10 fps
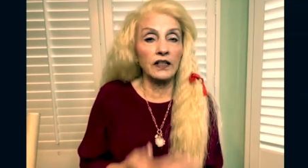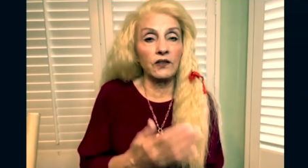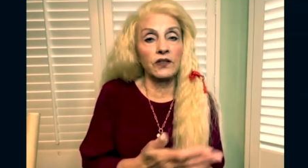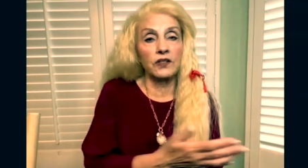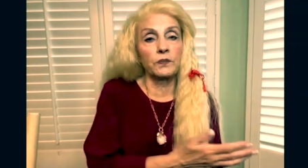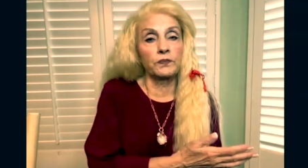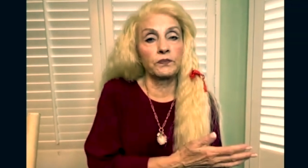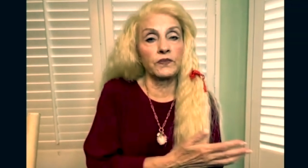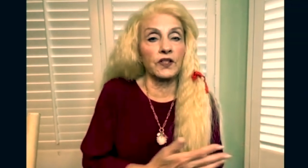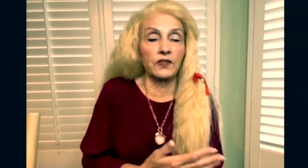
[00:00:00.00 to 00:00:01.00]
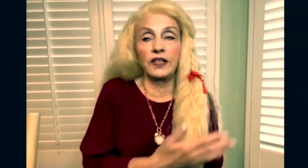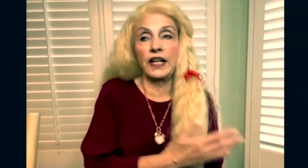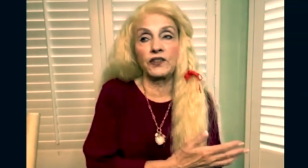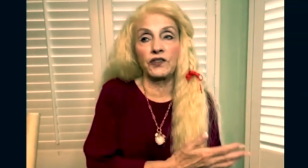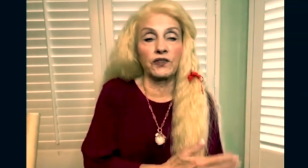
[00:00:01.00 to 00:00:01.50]
loan this this
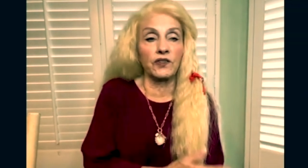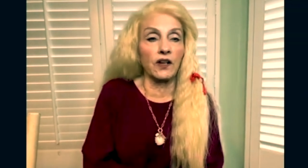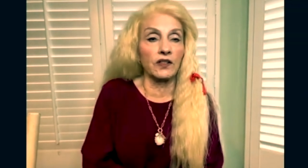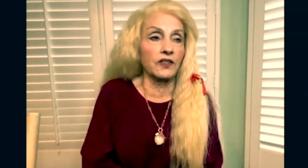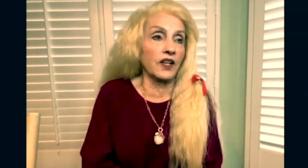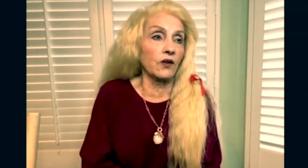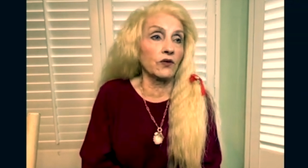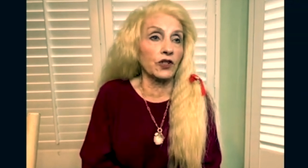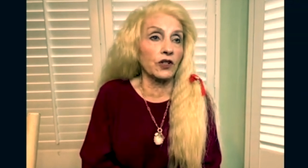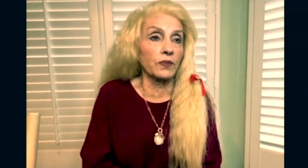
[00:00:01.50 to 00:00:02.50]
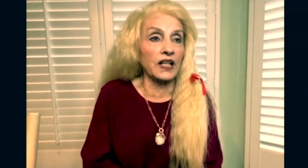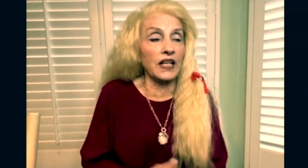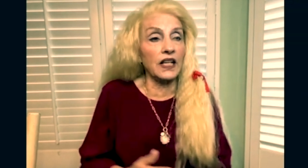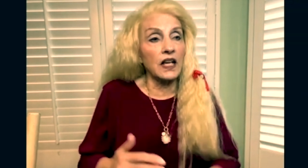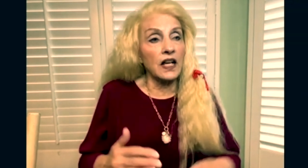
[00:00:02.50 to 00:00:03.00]
guest your socks? He'd say, Oh, sure. But
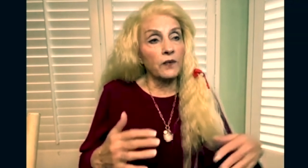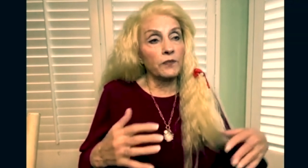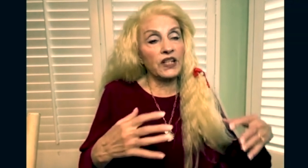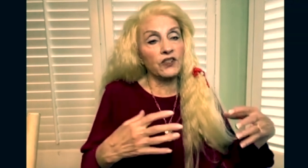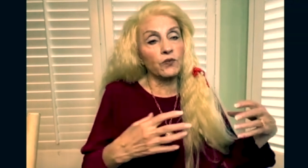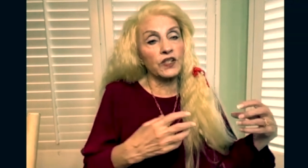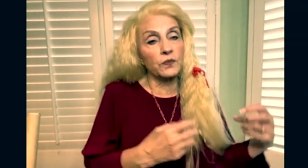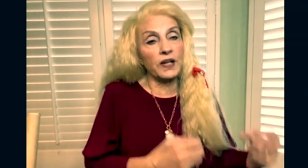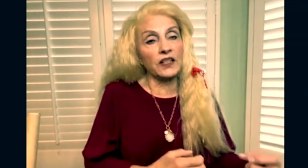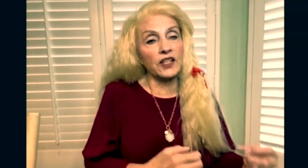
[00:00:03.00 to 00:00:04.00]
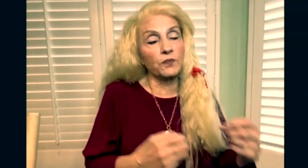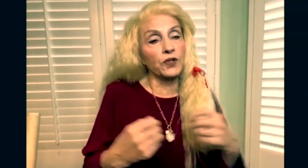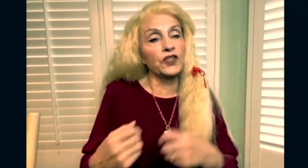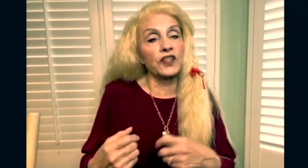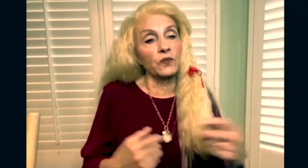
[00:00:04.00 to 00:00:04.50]
he because of respect, he
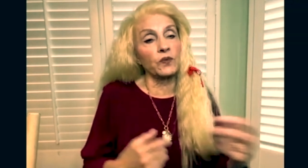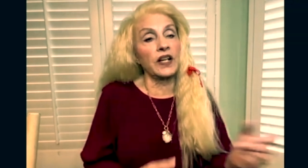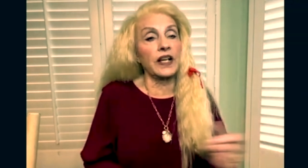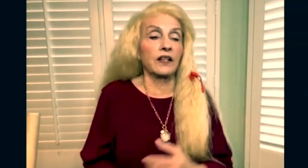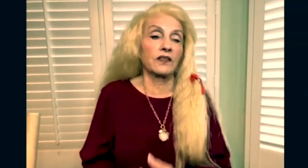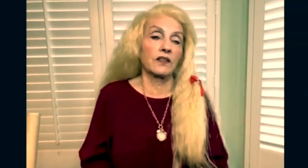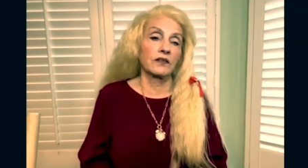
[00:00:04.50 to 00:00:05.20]
appreciates it when I ask.